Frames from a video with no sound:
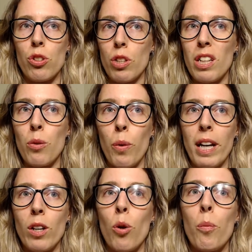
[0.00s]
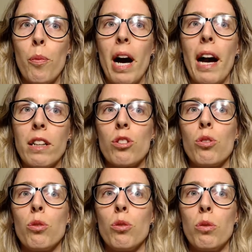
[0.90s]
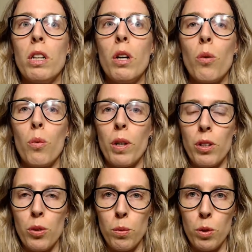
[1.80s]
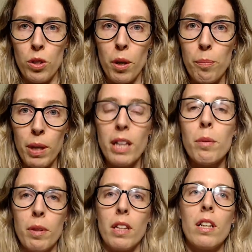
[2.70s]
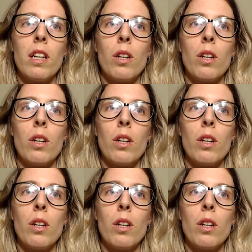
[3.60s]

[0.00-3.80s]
in a way, go back to when you were a baby,